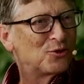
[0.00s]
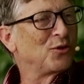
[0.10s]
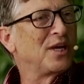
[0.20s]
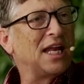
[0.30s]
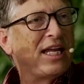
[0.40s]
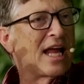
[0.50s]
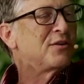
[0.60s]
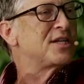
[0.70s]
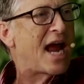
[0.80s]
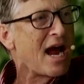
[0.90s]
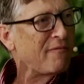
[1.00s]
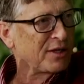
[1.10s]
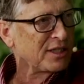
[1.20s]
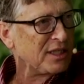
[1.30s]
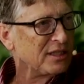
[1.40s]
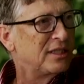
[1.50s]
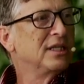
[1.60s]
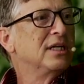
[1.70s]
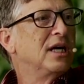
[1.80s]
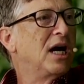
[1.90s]
So getting out to Africa
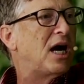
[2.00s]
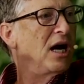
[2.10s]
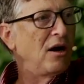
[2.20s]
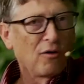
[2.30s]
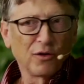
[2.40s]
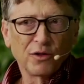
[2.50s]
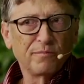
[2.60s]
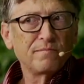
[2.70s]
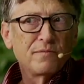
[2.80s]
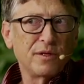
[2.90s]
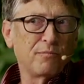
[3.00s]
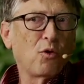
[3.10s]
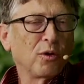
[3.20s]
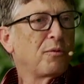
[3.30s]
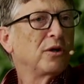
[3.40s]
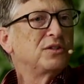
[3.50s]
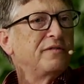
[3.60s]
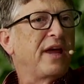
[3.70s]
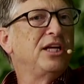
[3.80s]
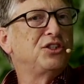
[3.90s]
or the poor parts
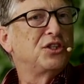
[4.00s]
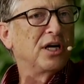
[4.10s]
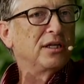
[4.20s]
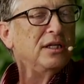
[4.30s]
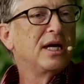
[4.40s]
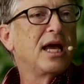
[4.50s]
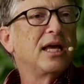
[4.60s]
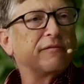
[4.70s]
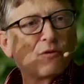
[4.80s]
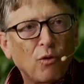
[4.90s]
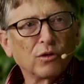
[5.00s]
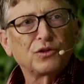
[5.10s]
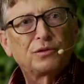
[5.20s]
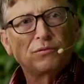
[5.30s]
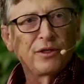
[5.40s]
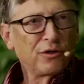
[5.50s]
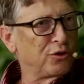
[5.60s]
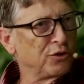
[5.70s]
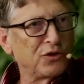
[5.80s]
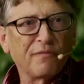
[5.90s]
of Asia, and of course,
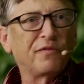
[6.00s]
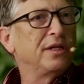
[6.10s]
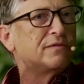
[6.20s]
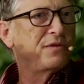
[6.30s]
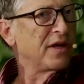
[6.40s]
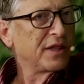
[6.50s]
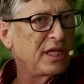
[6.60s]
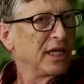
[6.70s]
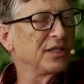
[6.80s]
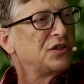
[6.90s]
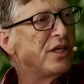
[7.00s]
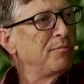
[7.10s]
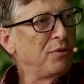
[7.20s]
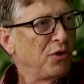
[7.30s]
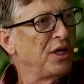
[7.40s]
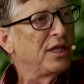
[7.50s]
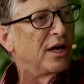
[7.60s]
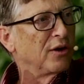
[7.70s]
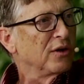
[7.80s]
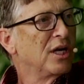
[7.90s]
do something, see the beauty
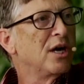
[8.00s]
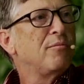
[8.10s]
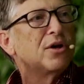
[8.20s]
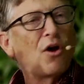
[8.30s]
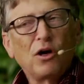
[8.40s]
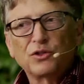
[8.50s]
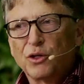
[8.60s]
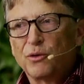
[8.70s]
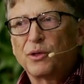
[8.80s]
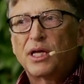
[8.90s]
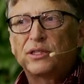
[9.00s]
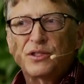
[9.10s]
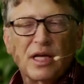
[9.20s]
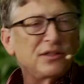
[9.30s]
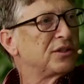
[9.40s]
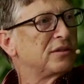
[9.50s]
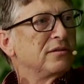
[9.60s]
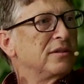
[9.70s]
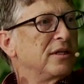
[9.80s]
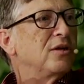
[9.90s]
there, but also get a sense,
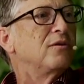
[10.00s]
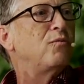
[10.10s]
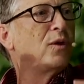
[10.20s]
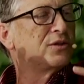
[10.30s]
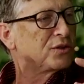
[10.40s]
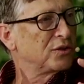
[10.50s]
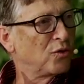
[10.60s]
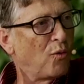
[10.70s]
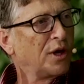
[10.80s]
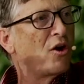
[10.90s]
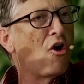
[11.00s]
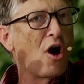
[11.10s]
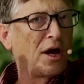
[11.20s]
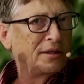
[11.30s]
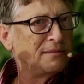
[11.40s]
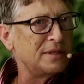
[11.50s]
of what's going on